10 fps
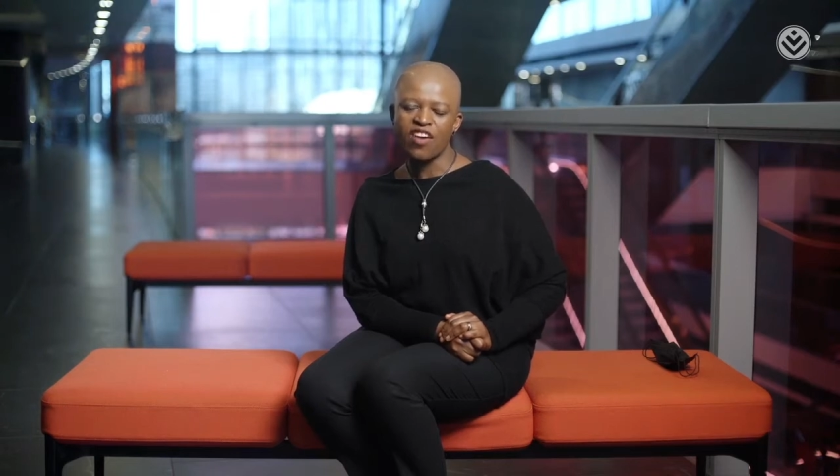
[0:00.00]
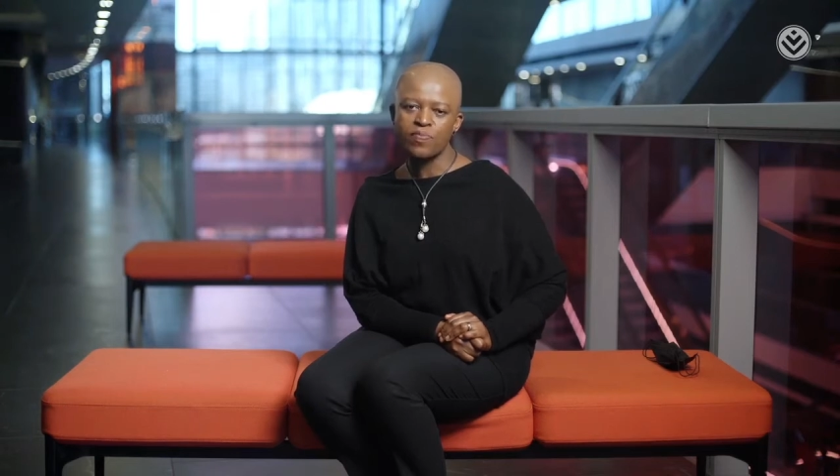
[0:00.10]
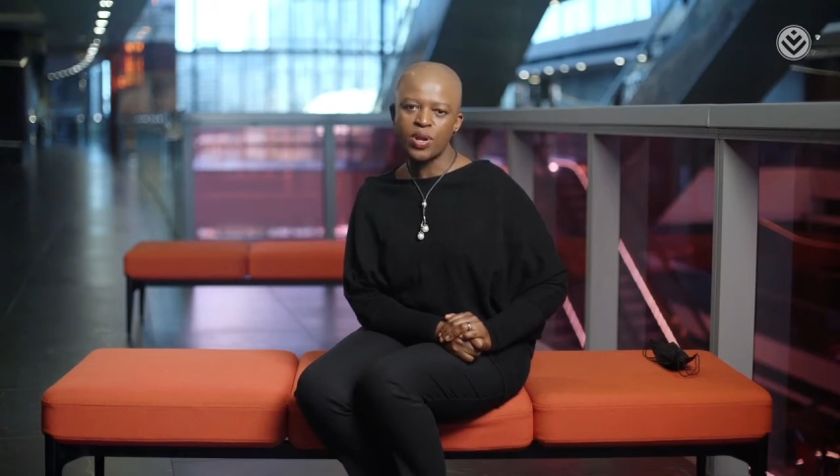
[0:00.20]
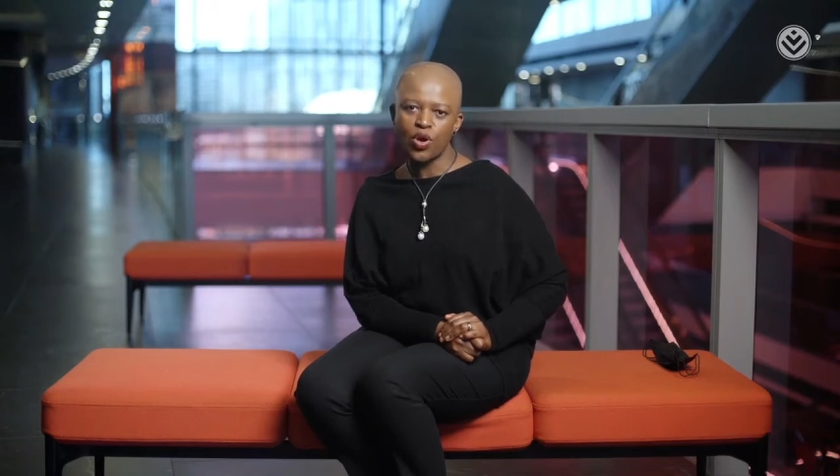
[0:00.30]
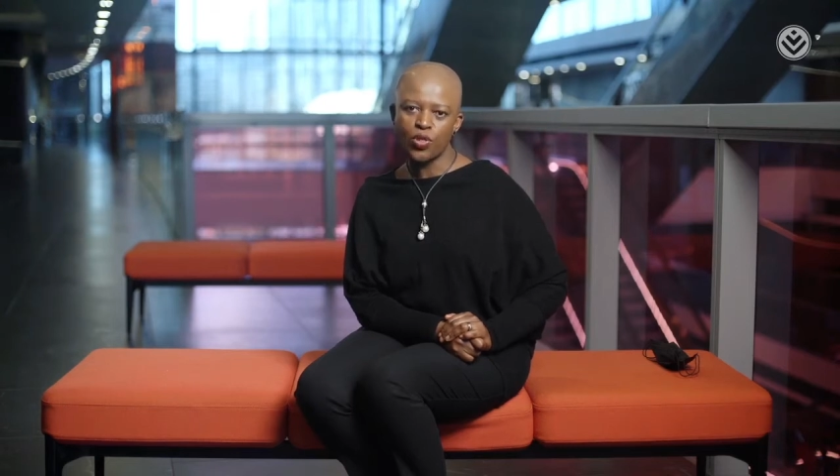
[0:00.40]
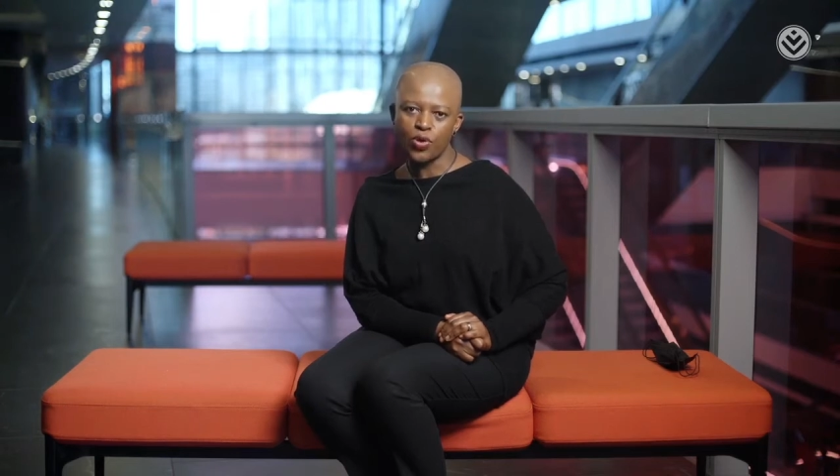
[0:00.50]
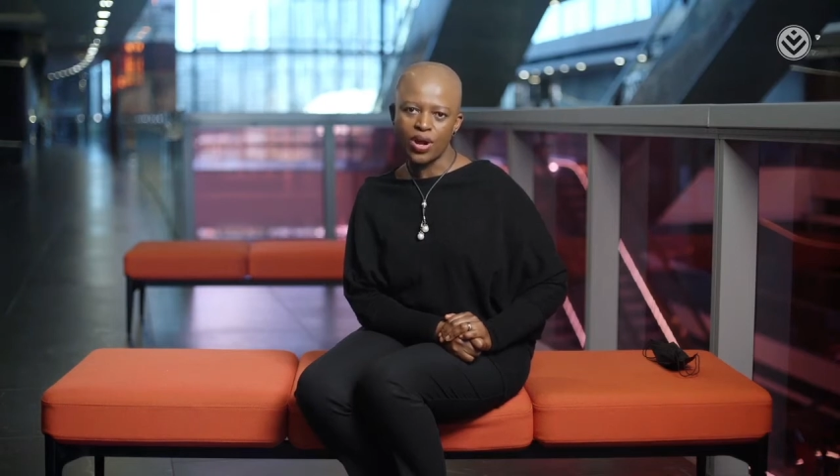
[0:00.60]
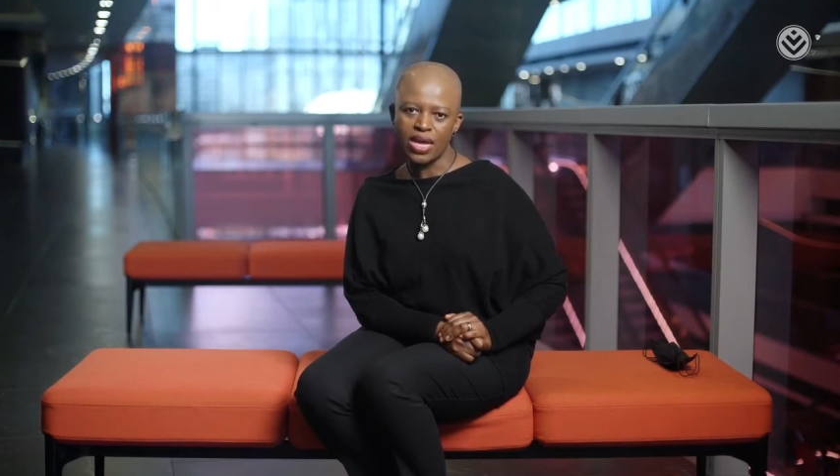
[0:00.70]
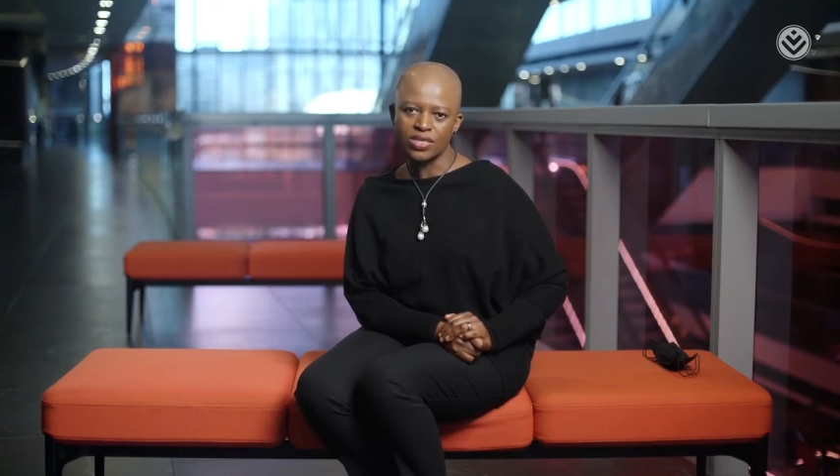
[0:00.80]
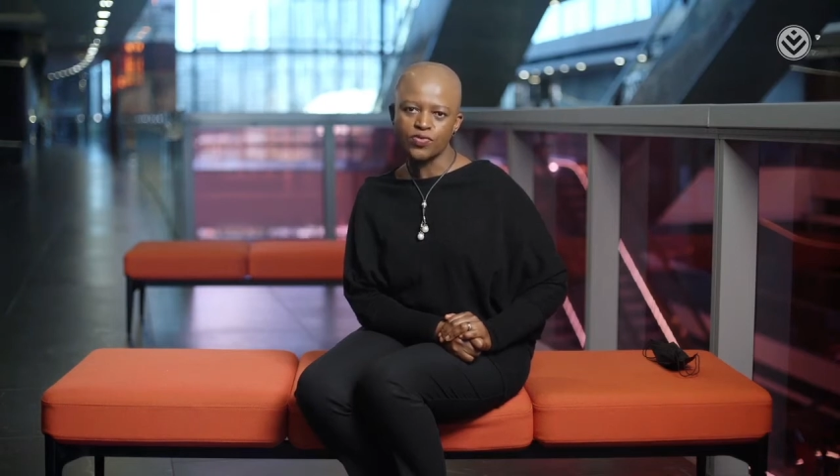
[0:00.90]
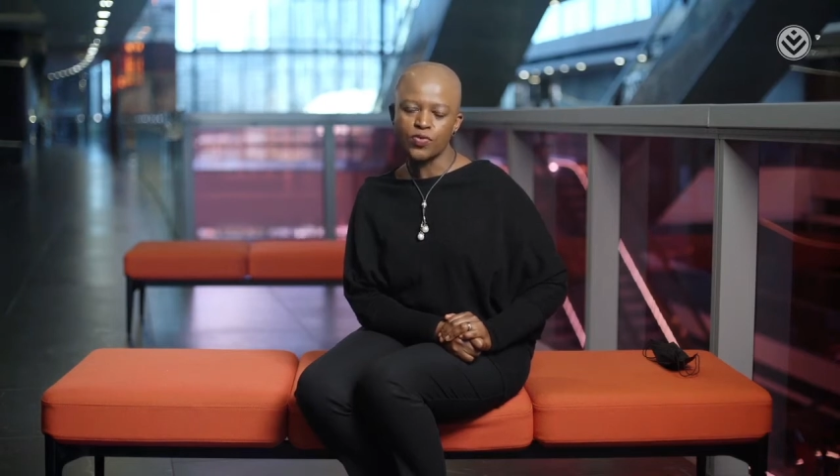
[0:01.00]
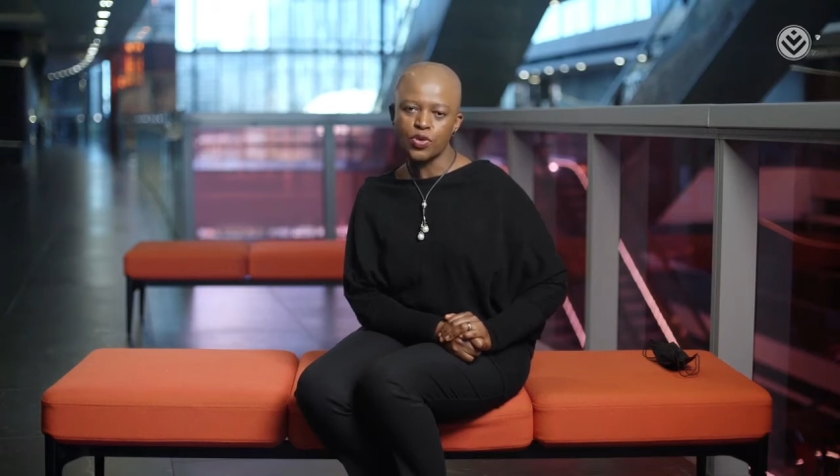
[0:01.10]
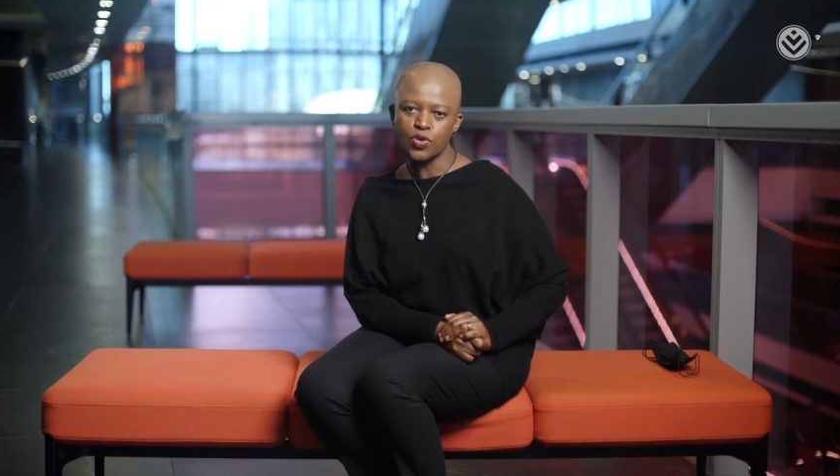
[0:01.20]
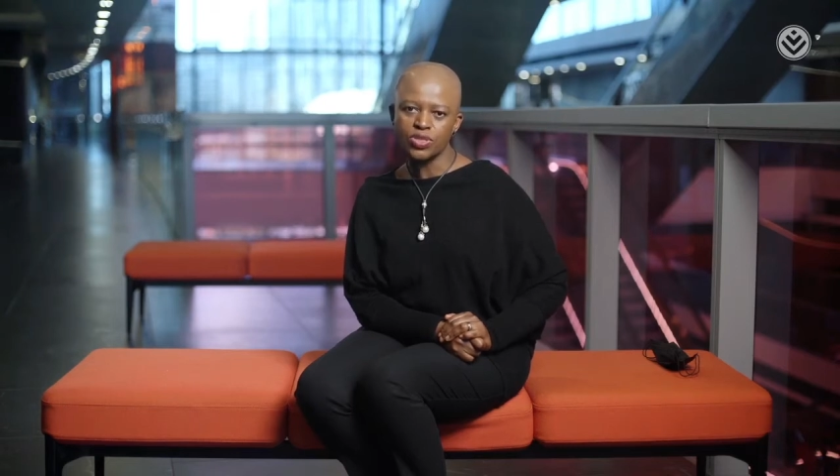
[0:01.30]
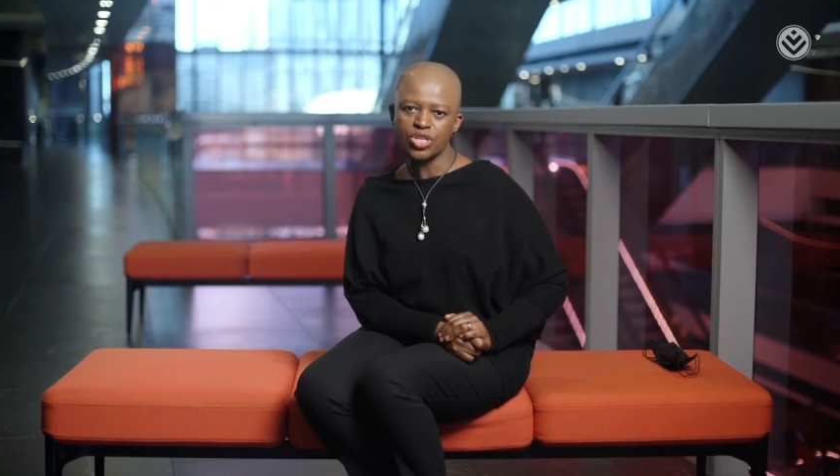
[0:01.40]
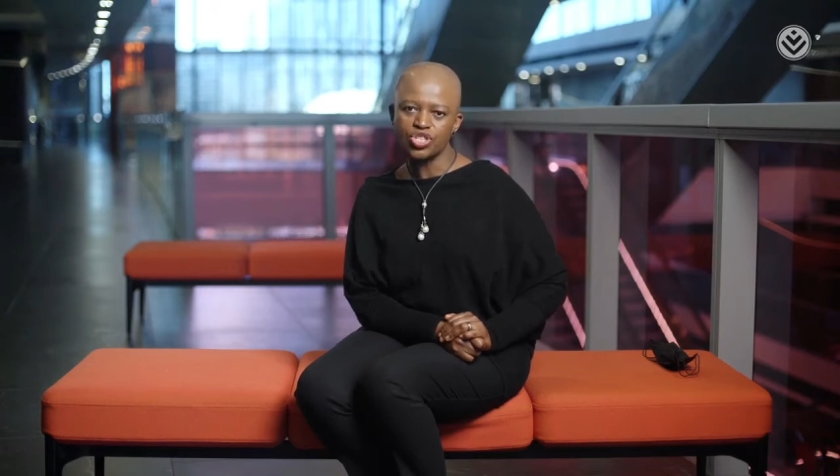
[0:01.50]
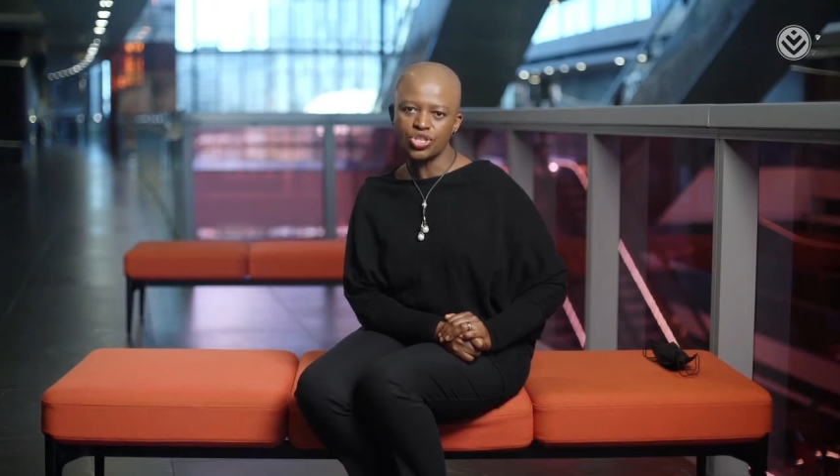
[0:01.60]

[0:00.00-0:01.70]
have been authorised for use in